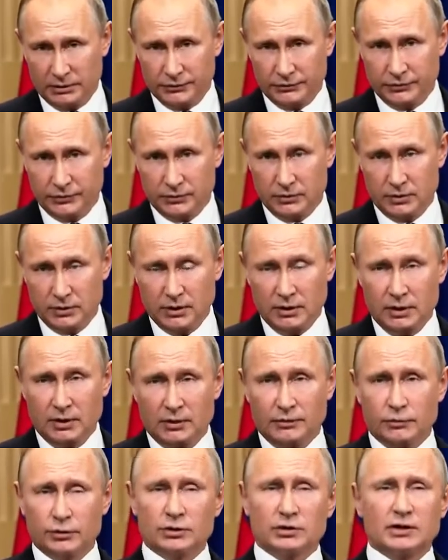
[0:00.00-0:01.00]
And now to
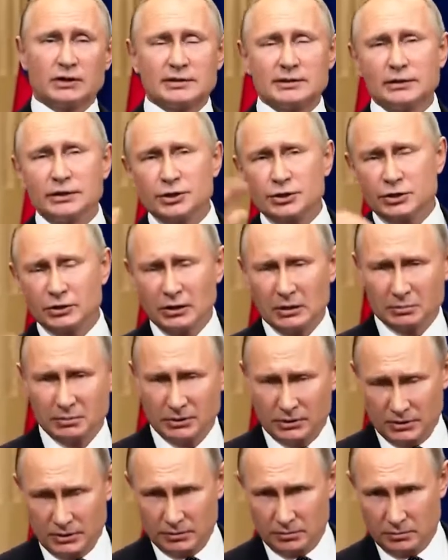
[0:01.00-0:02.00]
the compromising
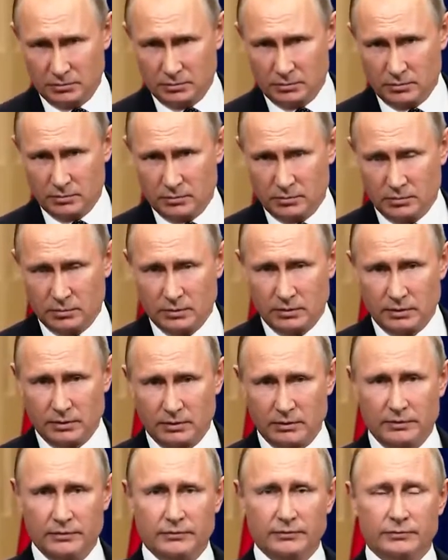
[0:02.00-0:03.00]
material. Yeah,
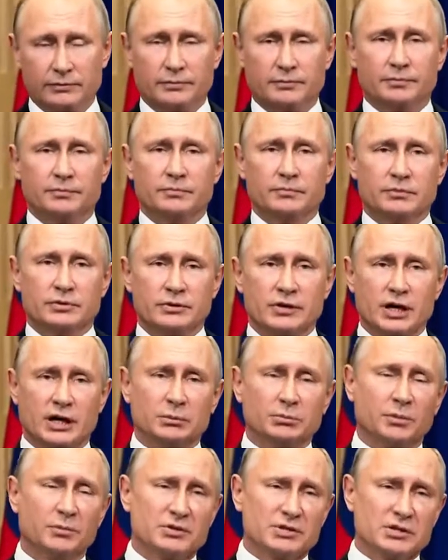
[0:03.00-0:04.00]
I did hear
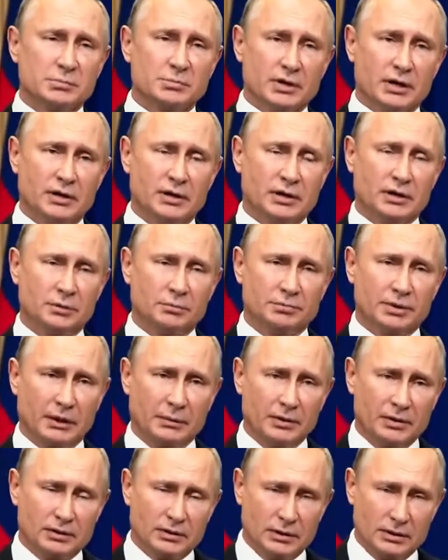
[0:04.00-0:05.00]

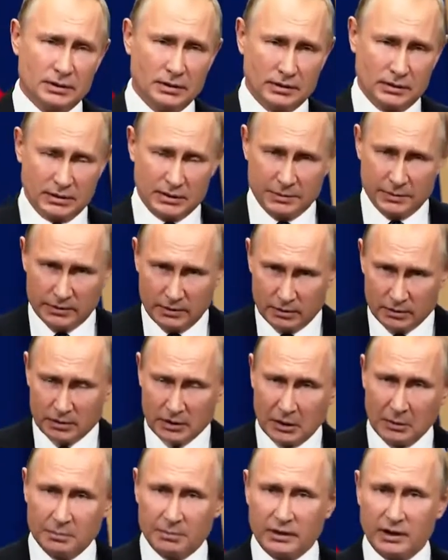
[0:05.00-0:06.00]
these rumors
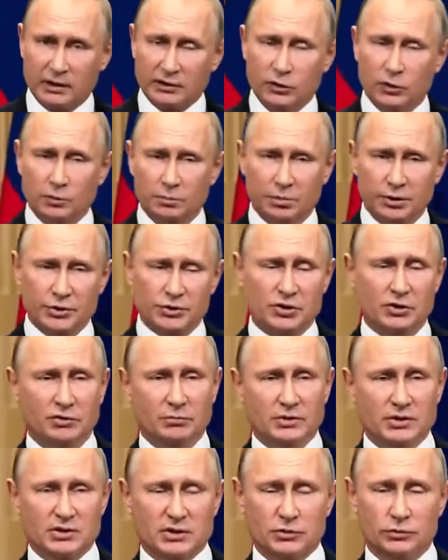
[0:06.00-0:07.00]
that
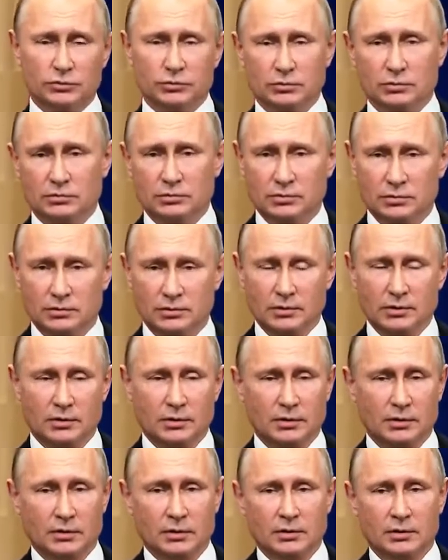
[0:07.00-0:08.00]
we allegedly
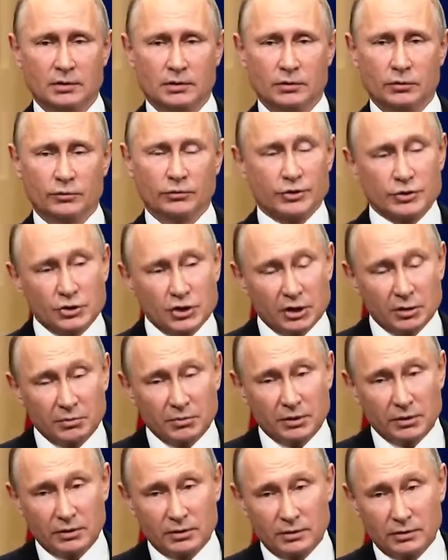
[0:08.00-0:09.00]
collected
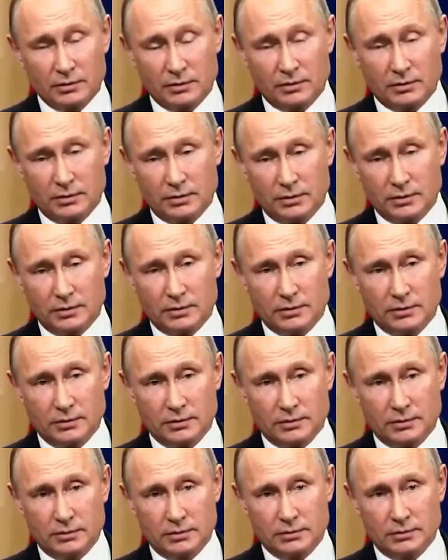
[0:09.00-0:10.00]
compromising material on
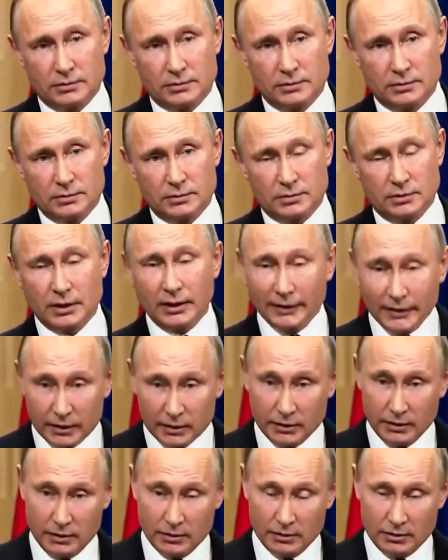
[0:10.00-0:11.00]
Mr. Trump when he
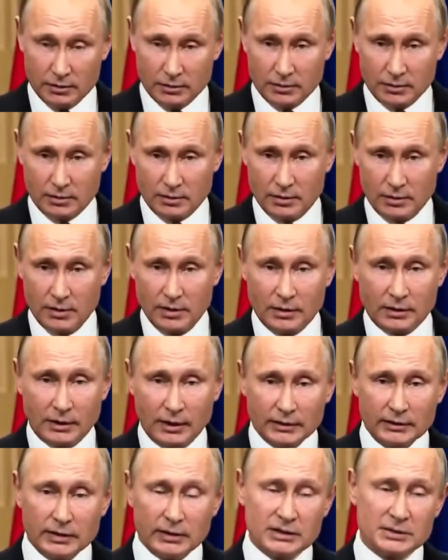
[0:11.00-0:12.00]
was visiting Moscow.